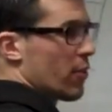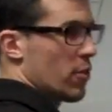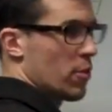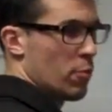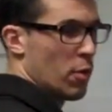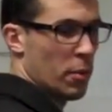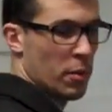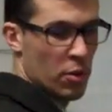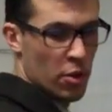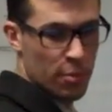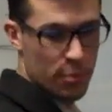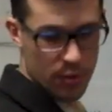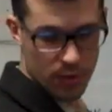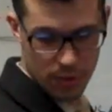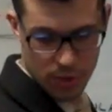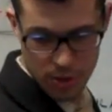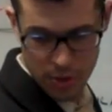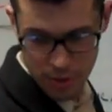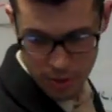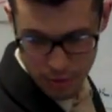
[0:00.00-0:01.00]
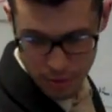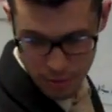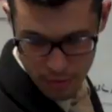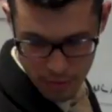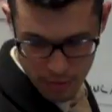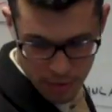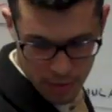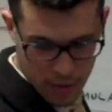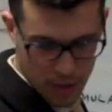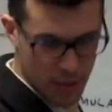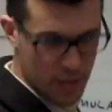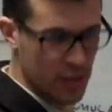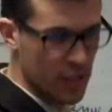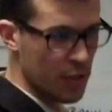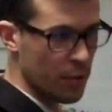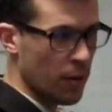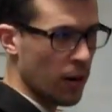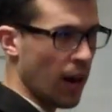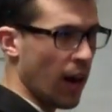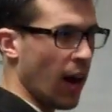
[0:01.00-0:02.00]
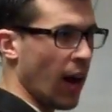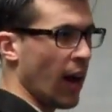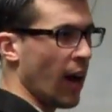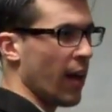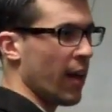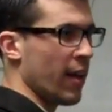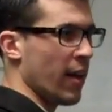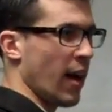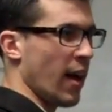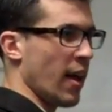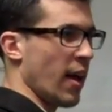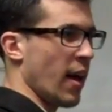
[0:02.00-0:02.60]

give you the Roman numerals too. I tell you what I'm